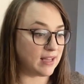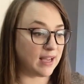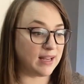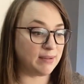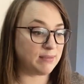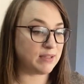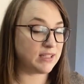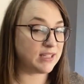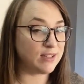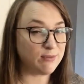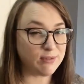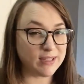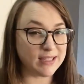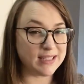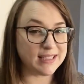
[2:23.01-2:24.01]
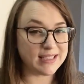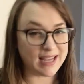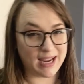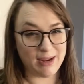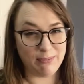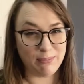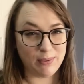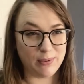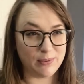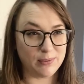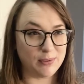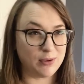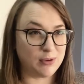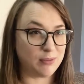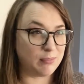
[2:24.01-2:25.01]
I didn't really tape
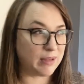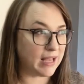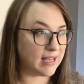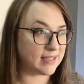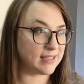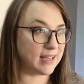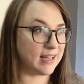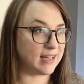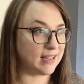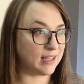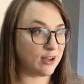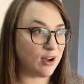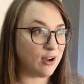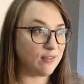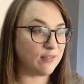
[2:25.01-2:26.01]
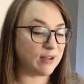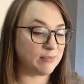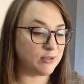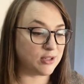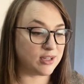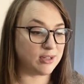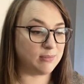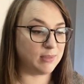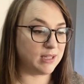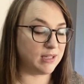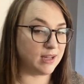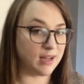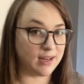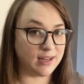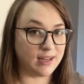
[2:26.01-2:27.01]
or plastic anything off. I'm just gonna be
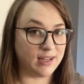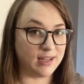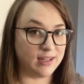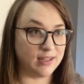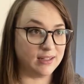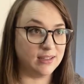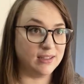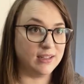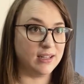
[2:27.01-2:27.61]
cutting in.